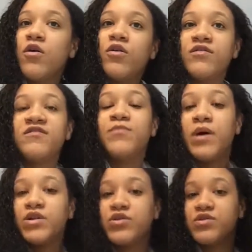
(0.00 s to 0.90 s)
or these
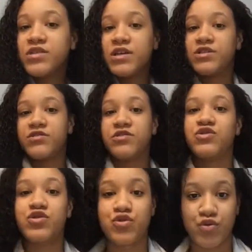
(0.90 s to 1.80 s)
bundles into
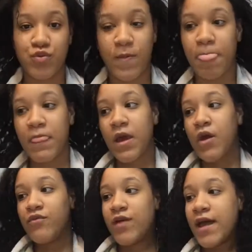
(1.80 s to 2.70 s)
two,
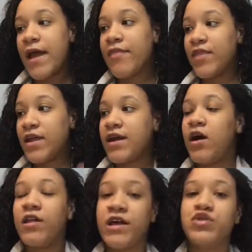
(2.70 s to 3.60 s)
right? And then
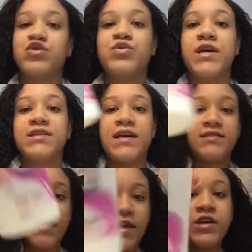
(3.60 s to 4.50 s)
all I do is I
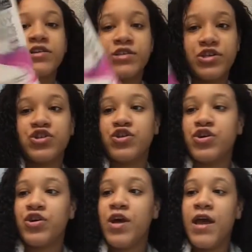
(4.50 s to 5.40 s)
take
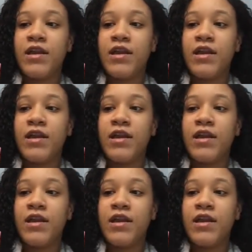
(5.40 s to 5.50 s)
conditioner.